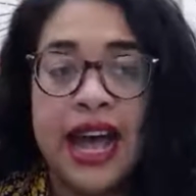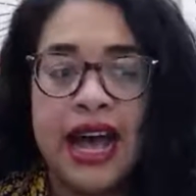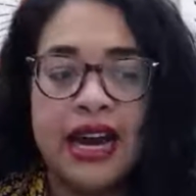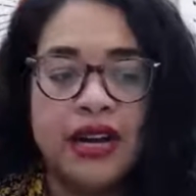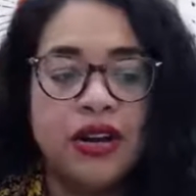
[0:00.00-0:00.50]

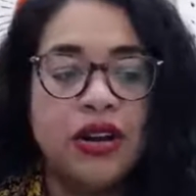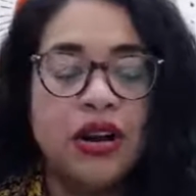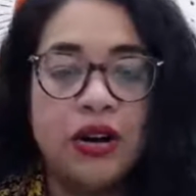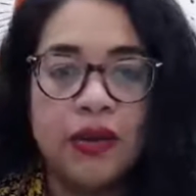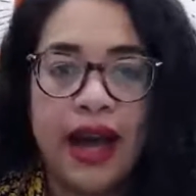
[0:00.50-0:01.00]
and I
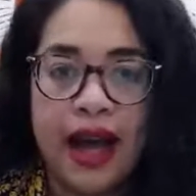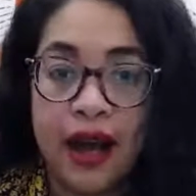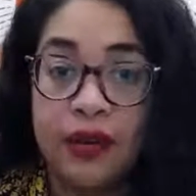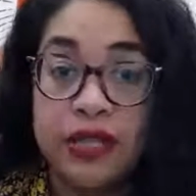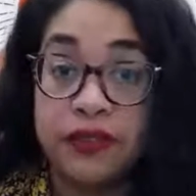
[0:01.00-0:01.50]
know
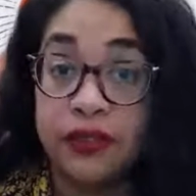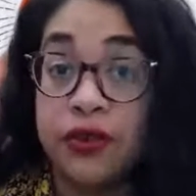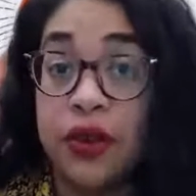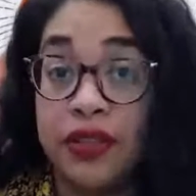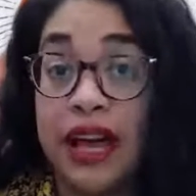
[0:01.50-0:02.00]
how
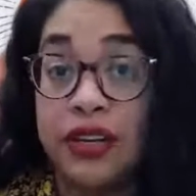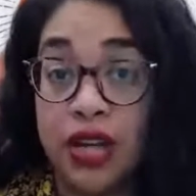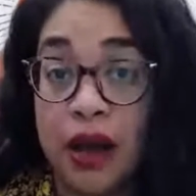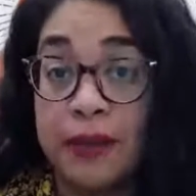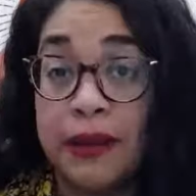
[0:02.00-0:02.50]
difficult that
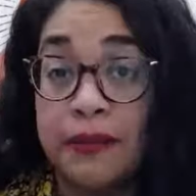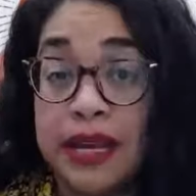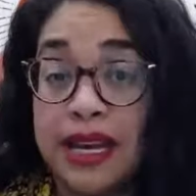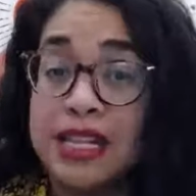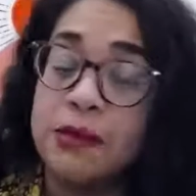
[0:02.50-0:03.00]
job can
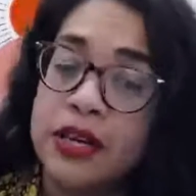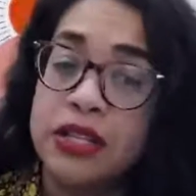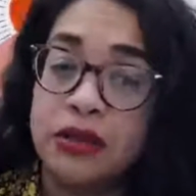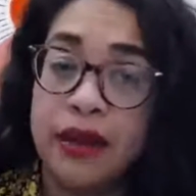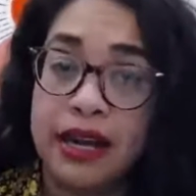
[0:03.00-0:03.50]
be, and
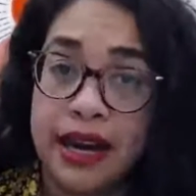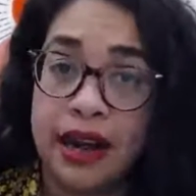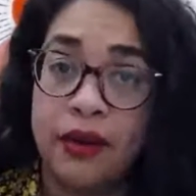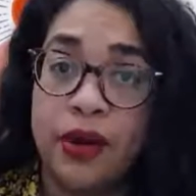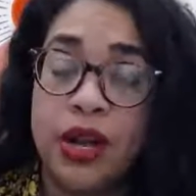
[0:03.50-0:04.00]
especially right
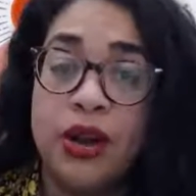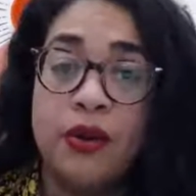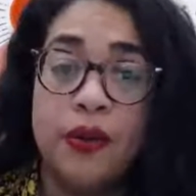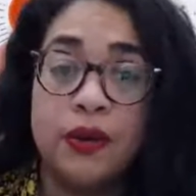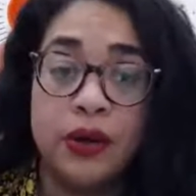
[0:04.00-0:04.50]
now
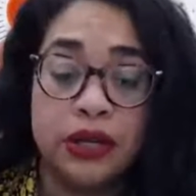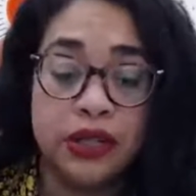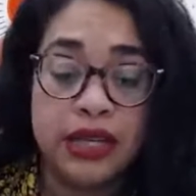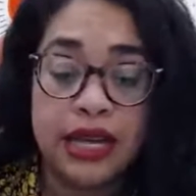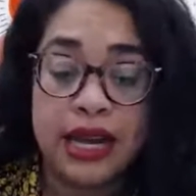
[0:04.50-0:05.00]
when we're
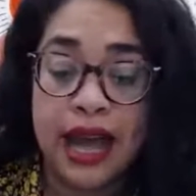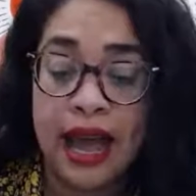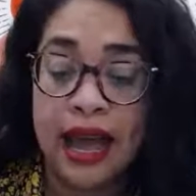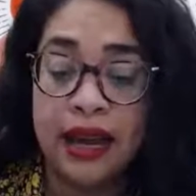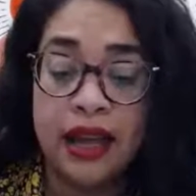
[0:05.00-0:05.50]
looking
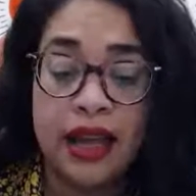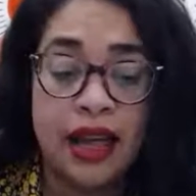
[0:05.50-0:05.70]
at